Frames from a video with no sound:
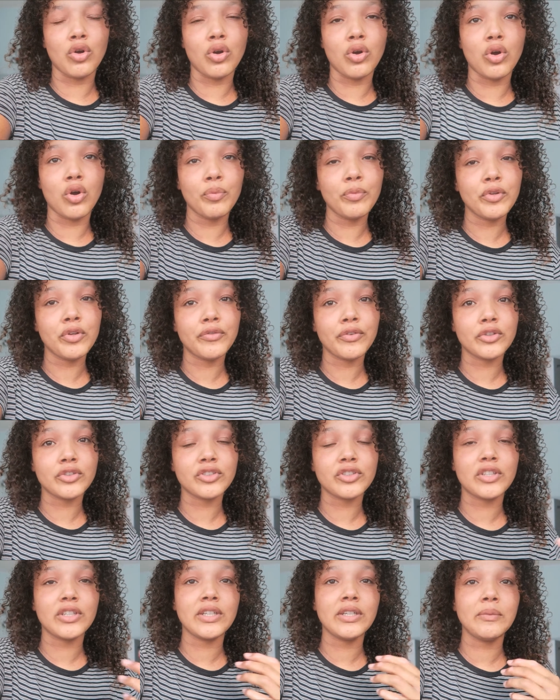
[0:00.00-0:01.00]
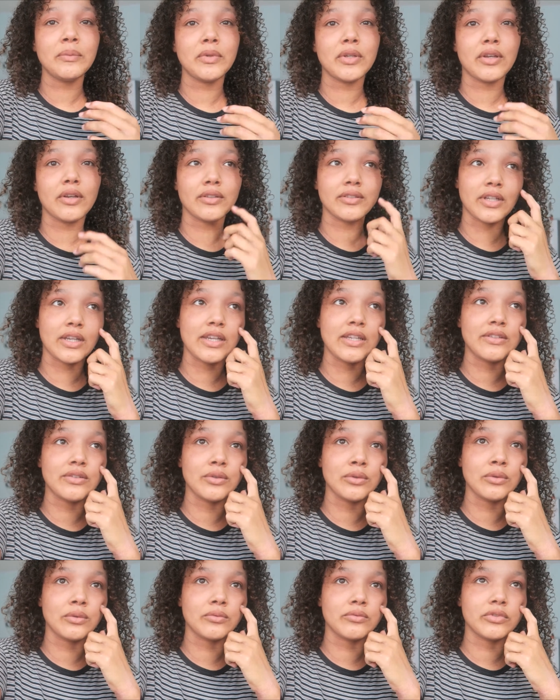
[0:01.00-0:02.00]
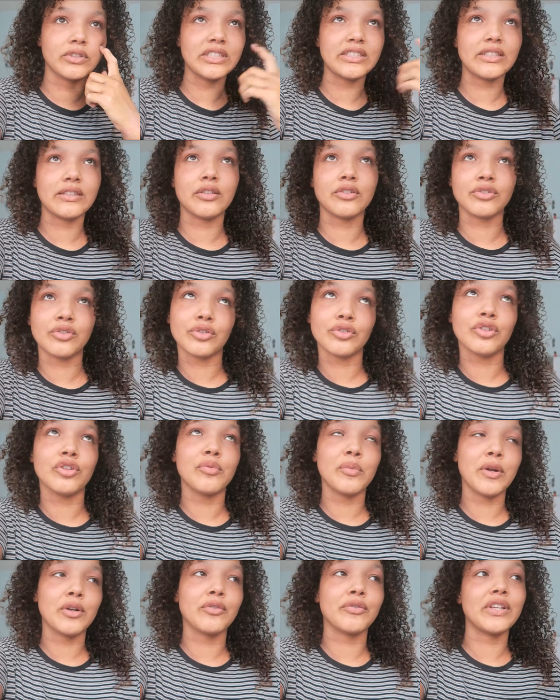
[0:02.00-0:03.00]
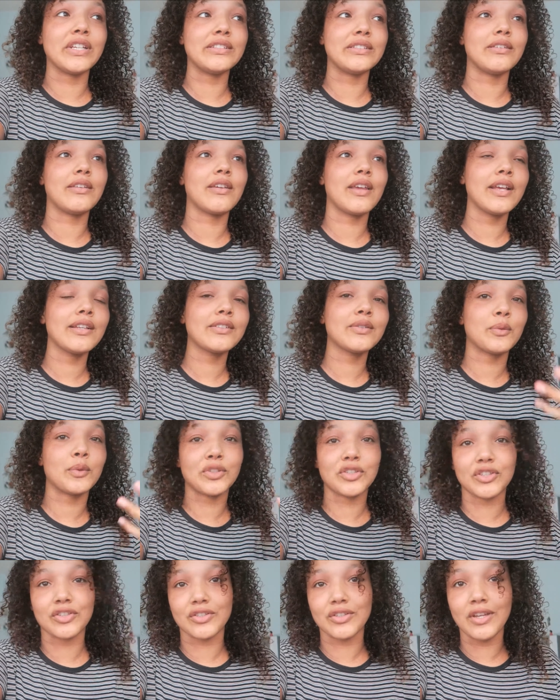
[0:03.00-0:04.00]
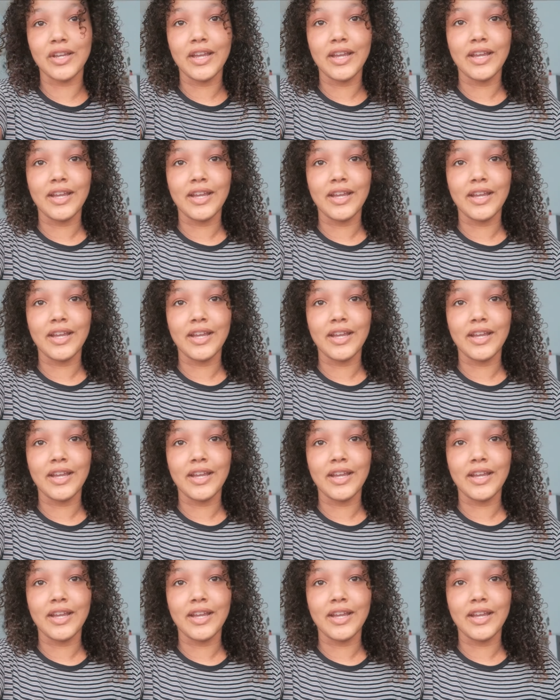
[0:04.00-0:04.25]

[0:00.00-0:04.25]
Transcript: home university because I need to resit a certain amount of ECTS, which is